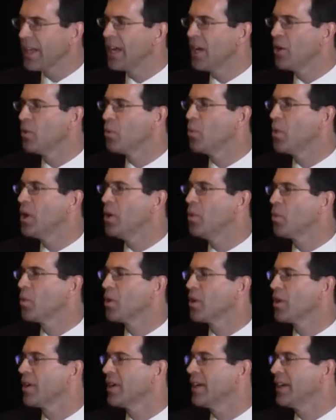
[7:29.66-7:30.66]
And we
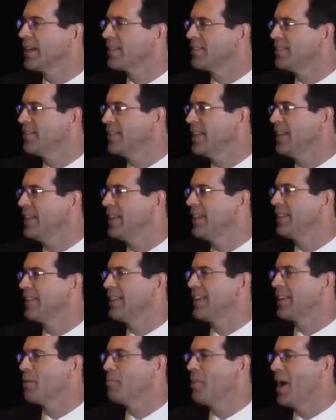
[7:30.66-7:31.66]
were
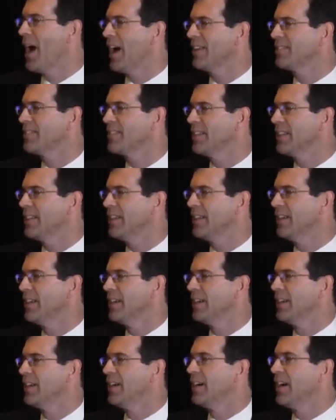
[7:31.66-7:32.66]
exceeding the capacity
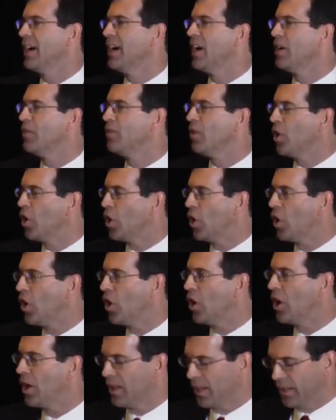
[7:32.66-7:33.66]
of
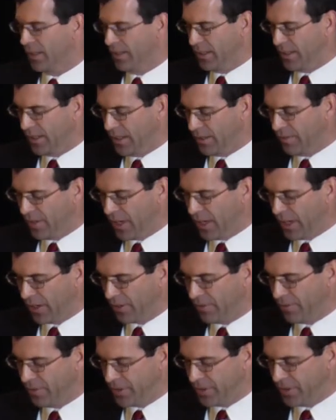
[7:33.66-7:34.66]
all of
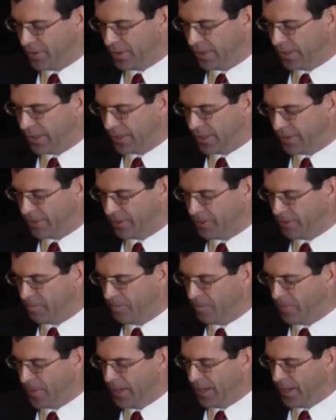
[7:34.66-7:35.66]
our facilities.
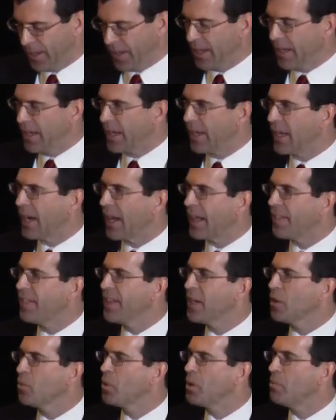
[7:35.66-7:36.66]
And I
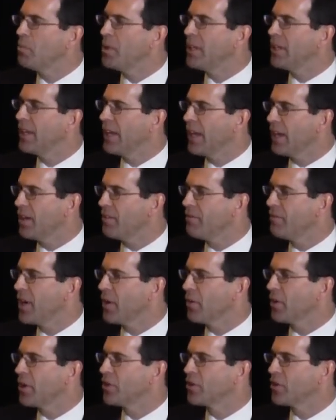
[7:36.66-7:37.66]
think we began
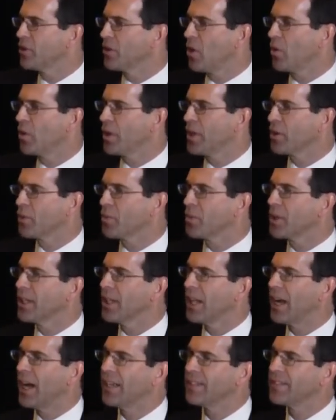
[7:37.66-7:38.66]
very slowly to
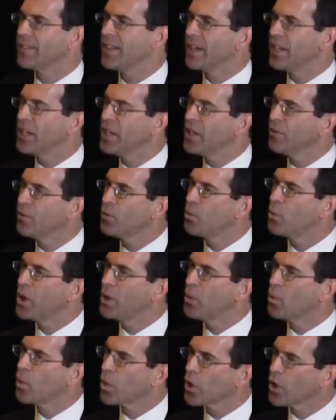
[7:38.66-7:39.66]
realize that if
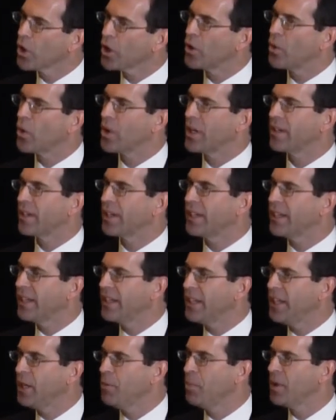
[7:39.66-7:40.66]
we were going to
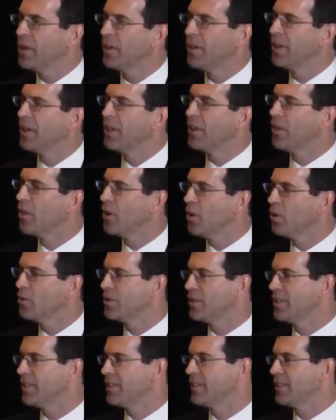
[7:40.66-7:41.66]
keep
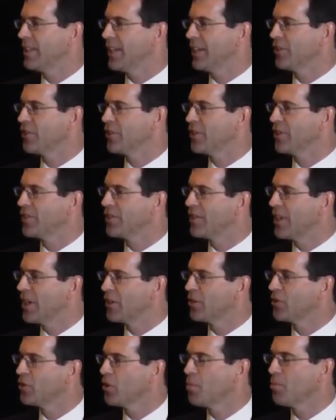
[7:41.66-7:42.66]
those distinctions
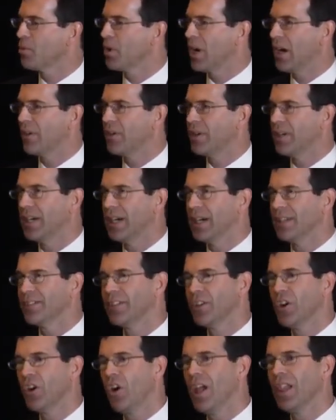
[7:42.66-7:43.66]
that are so proud to
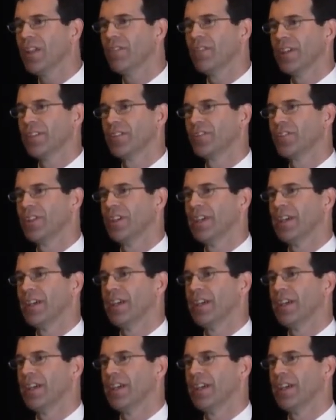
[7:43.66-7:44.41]
us, and all of us